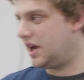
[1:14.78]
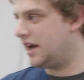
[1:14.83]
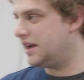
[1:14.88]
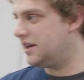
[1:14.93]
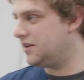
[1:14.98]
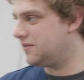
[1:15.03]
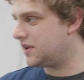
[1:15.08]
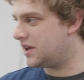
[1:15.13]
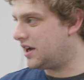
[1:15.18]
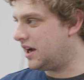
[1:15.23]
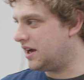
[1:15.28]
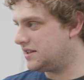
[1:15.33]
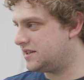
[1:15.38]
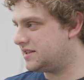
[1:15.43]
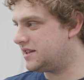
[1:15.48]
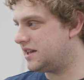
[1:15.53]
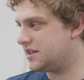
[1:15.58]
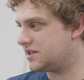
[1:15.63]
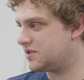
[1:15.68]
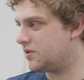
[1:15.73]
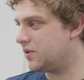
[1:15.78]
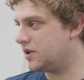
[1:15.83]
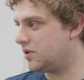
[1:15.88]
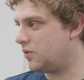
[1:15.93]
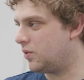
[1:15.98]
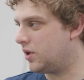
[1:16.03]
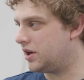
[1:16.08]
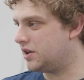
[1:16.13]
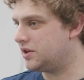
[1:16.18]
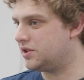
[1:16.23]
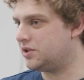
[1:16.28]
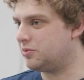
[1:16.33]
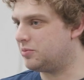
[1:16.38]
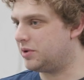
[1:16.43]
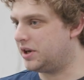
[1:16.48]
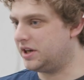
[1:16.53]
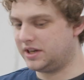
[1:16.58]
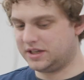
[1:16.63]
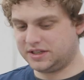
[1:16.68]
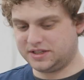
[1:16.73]
kind of the cuts that it's going to want to do,
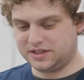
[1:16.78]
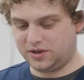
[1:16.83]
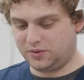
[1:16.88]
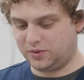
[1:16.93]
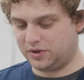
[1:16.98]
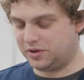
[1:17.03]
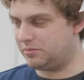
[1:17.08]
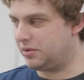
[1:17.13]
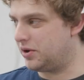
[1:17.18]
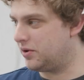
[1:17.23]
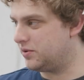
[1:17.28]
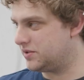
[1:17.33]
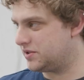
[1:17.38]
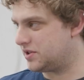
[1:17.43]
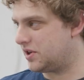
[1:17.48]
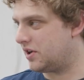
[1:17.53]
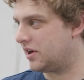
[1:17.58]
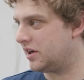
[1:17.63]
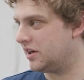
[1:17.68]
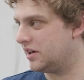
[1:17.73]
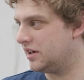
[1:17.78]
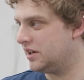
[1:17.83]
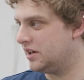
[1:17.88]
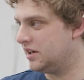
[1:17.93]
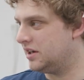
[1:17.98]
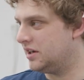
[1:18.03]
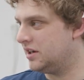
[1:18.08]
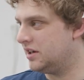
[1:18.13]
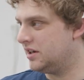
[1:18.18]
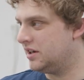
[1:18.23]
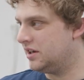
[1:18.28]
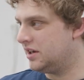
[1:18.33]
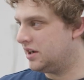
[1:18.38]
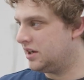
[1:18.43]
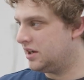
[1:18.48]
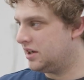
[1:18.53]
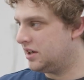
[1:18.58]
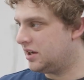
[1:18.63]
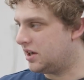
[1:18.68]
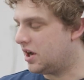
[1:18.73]
but it doesn't know where the bones are.
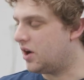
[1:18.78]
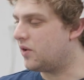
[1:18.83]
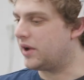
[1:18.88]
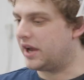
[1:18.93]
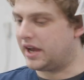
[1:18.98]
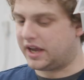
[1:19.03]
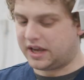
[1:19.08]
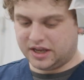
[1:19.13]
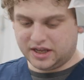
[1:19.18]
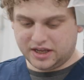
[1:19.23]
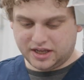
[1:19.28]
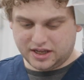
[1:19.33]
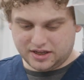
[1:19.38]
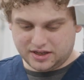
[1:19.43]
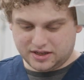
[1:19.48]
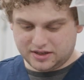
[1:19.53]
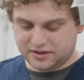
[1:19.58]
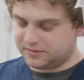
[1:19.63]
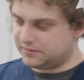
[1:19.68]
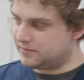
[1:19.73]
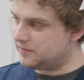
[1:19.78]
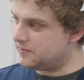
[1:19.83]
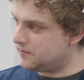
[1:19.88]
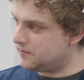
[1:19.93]
Exactly. Okay. So what we're